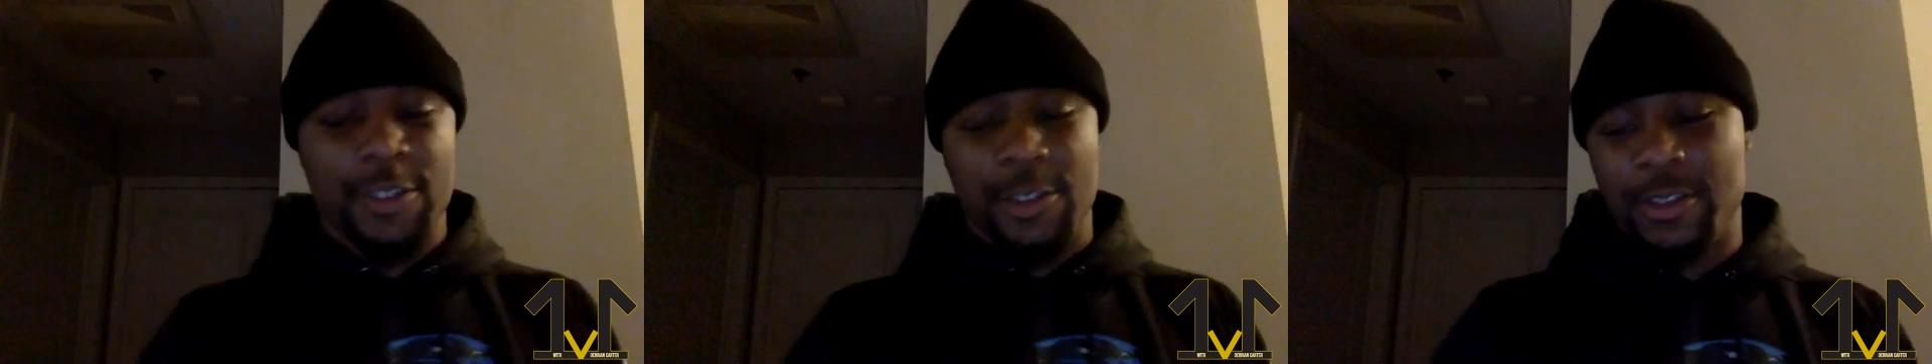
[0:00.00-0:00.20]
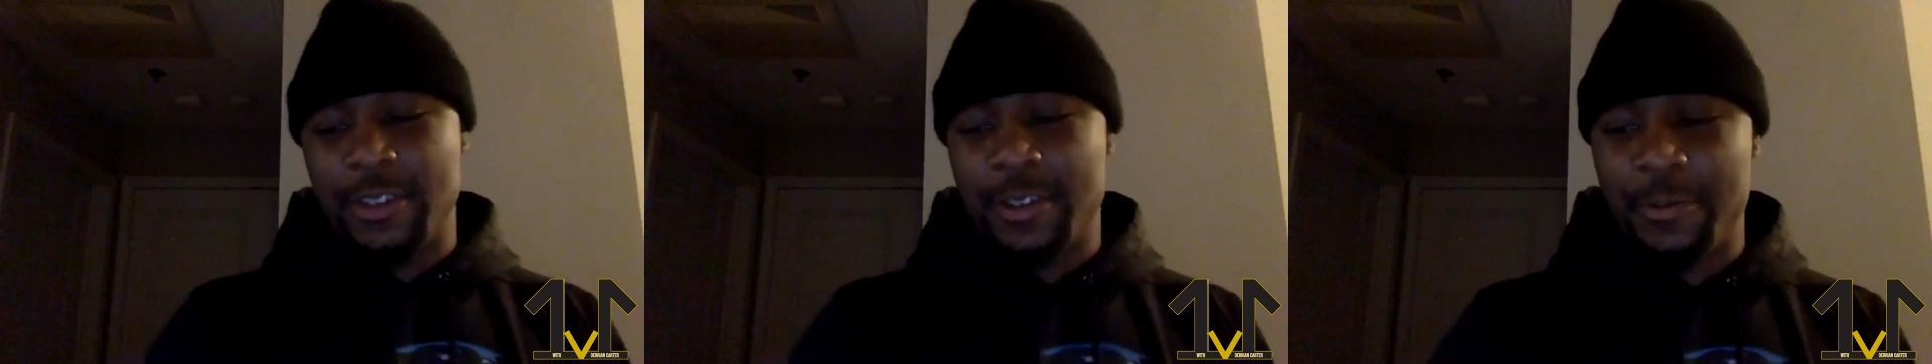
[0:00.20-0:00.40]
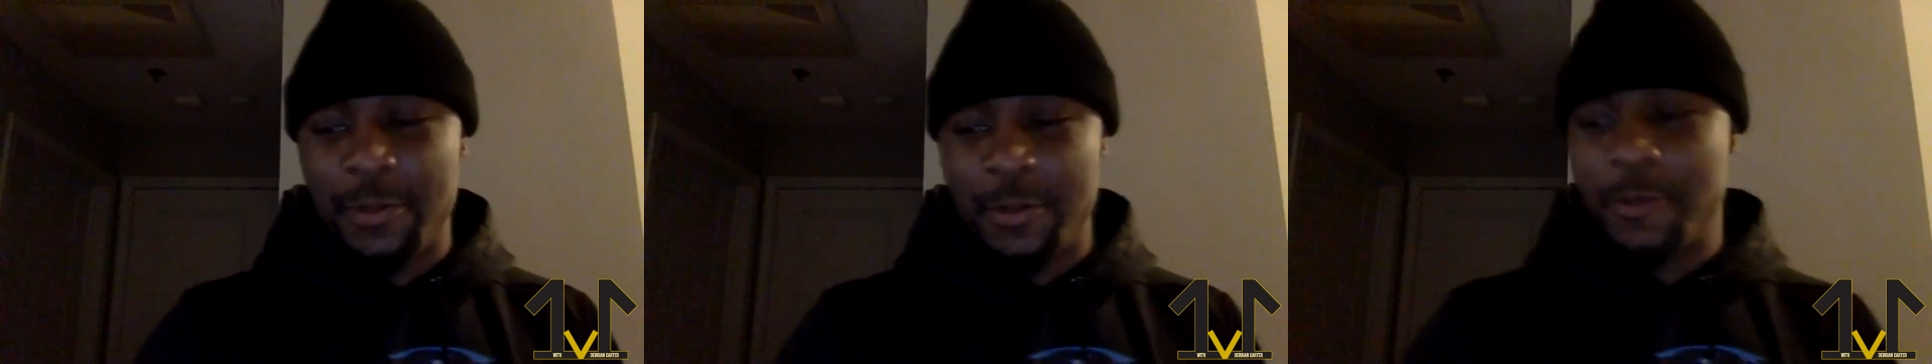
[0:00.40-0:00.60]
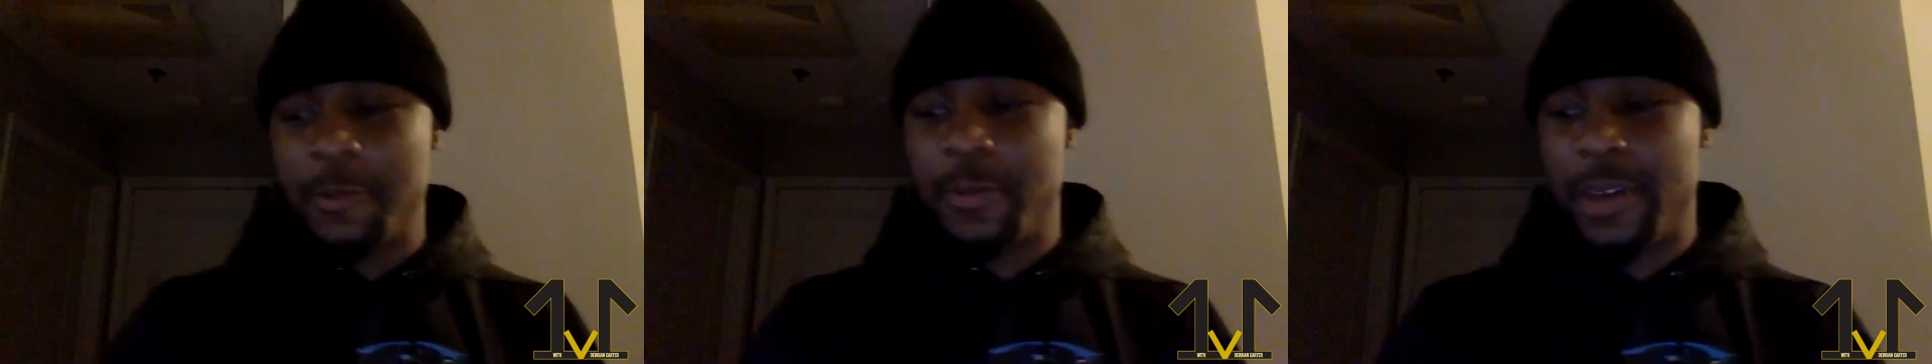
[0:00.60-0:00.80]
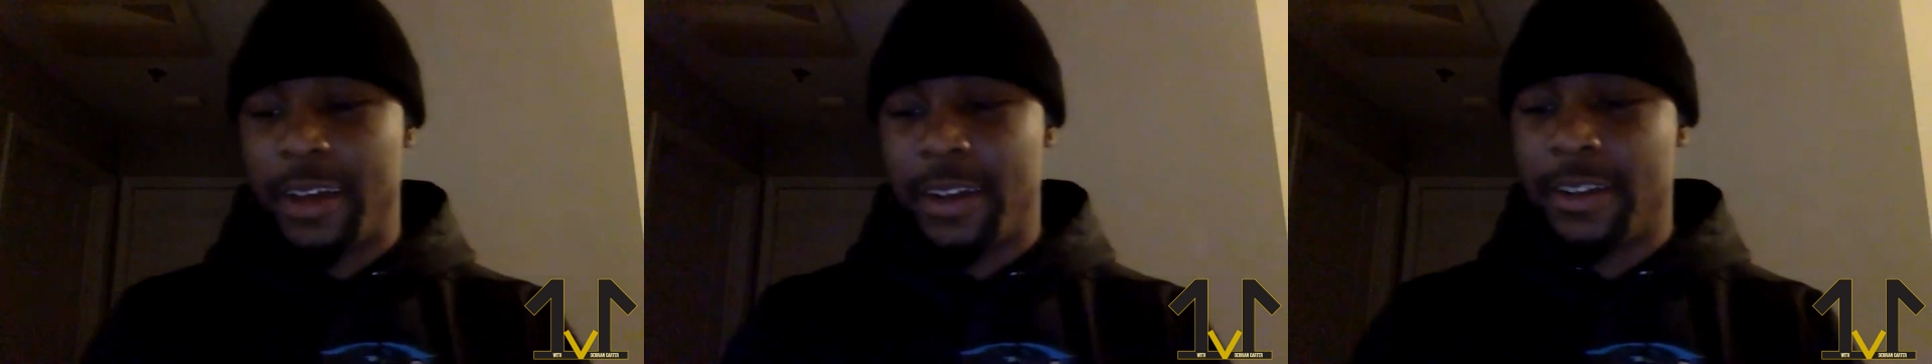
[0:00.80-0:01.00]
Some people
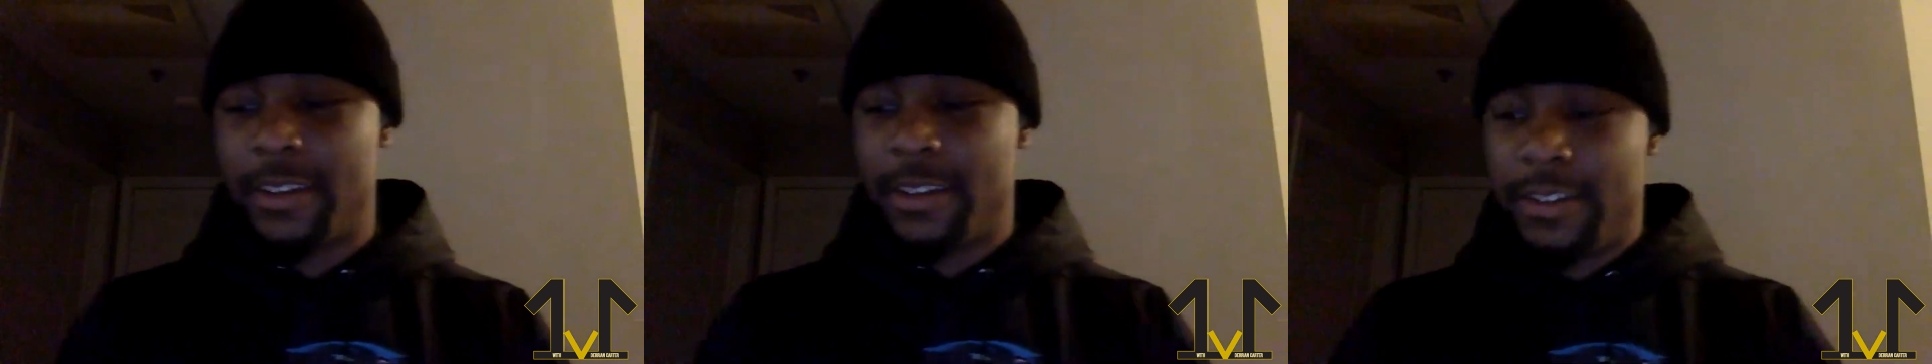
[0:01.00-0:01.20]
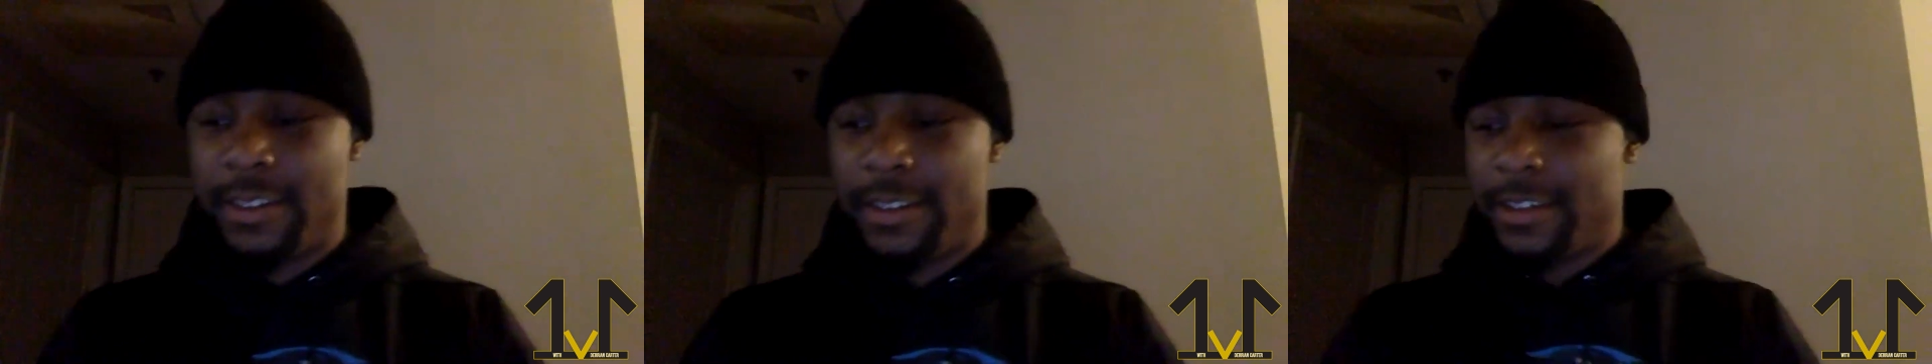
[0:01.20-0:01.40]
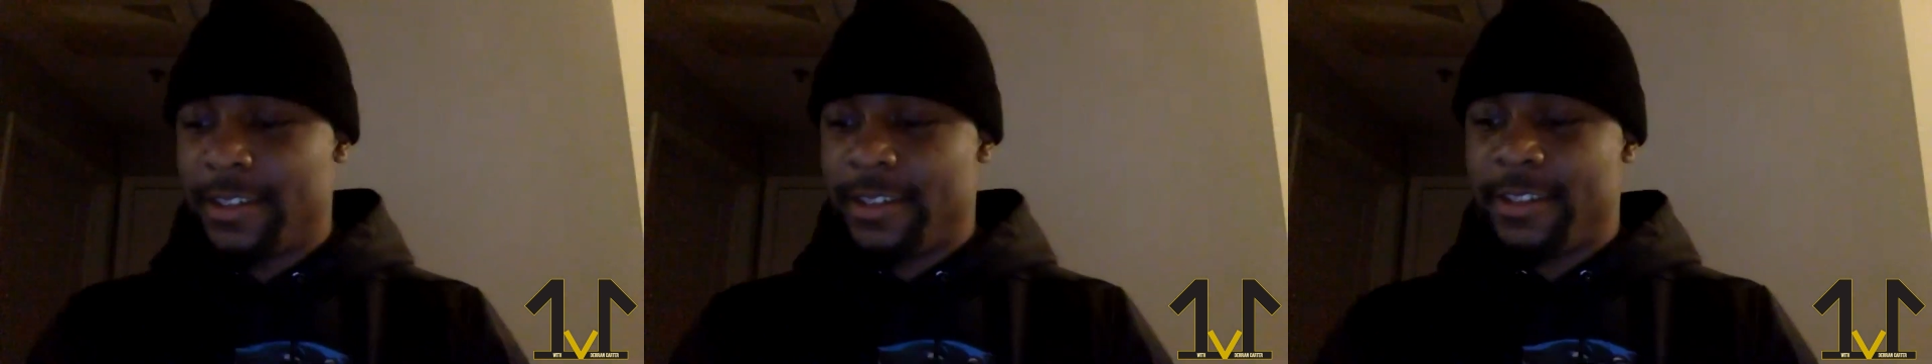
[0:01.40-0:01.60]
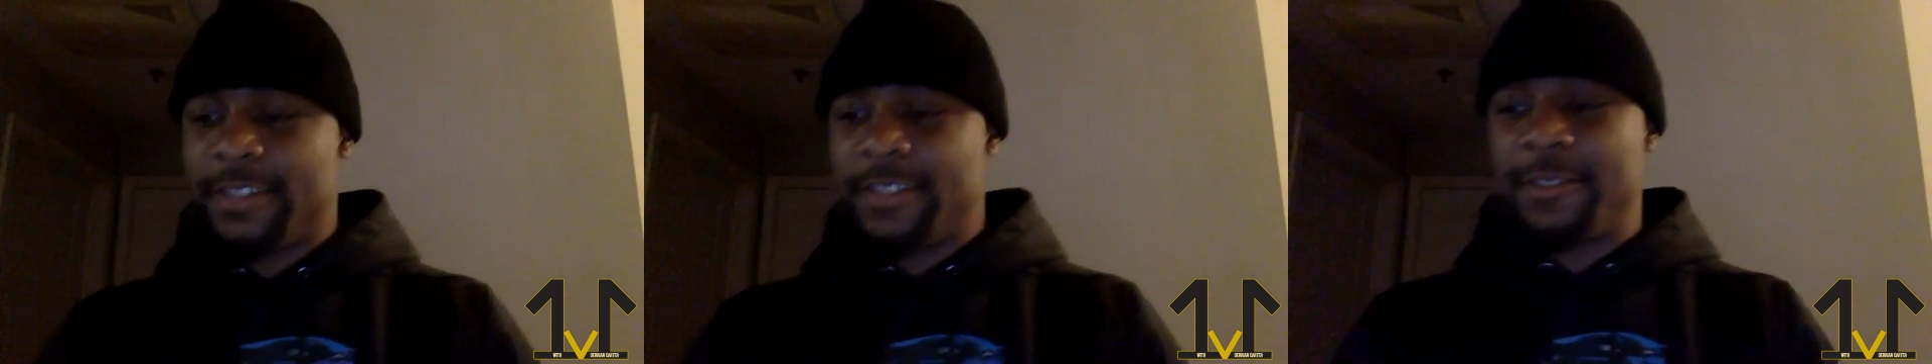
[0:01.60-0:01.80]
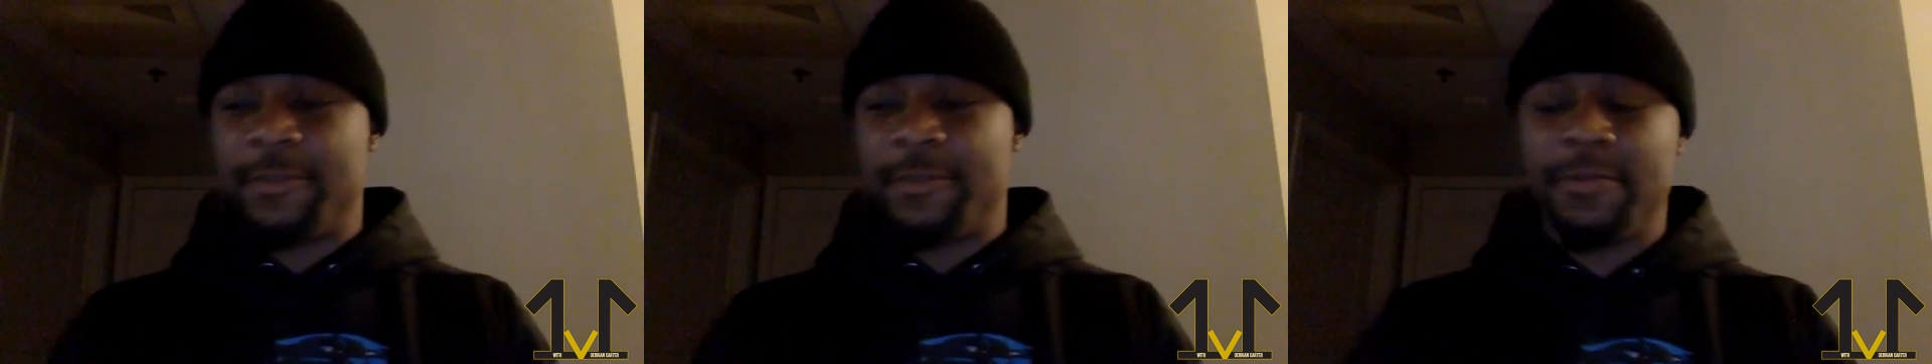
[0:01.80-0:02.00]
panic,
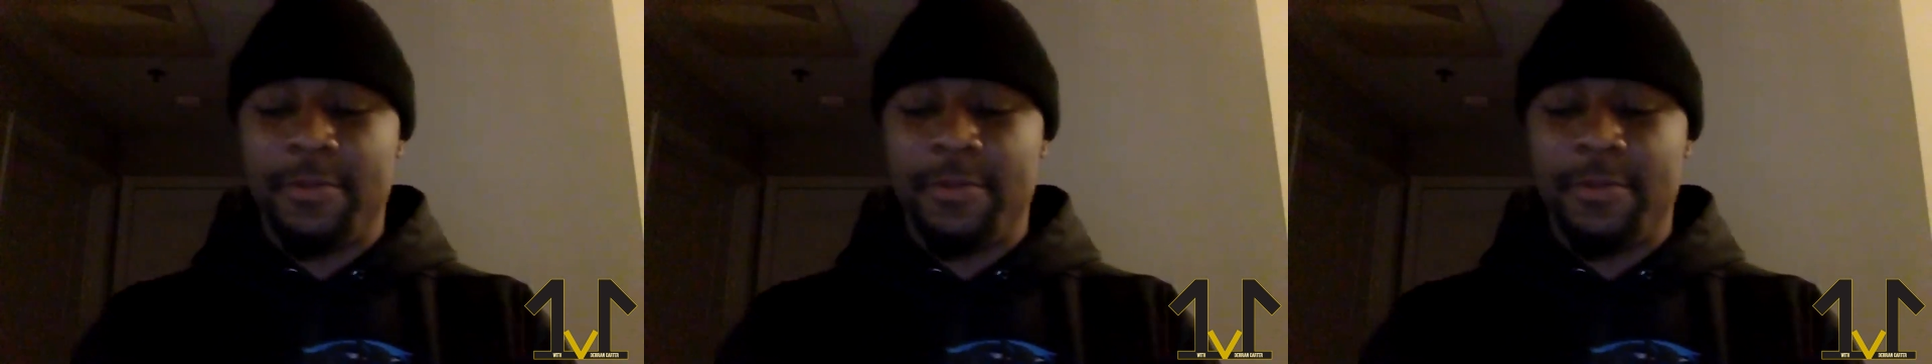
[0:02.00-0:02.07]
um,